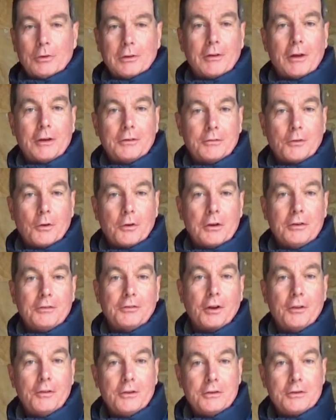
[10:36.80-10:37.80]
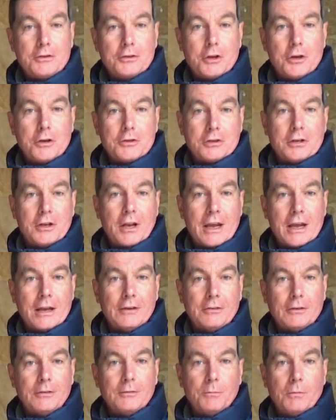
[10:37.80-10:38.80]
have liked to have gone inside this church today
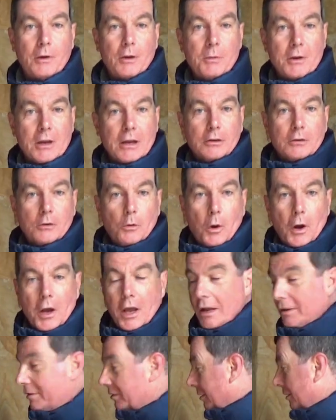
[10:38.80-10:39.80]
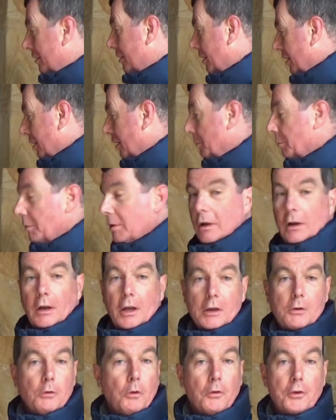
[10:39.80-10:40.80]
as it appeared quiet, but
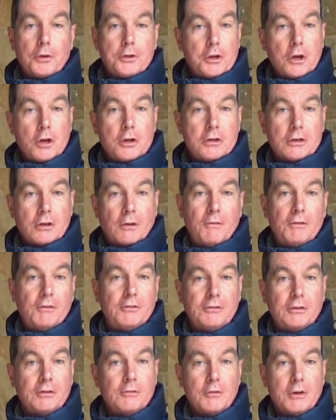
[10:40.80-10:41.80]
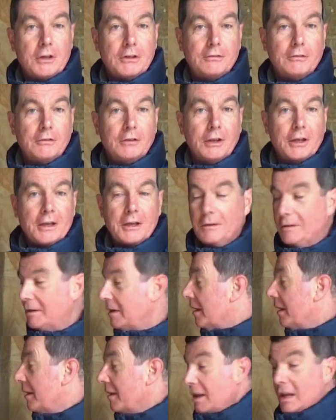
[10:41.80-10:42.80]
like all the churches I've visited recently,
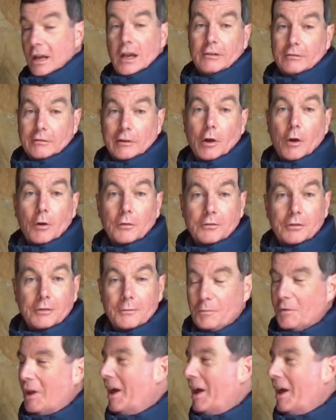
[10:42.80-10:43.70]
it's locked.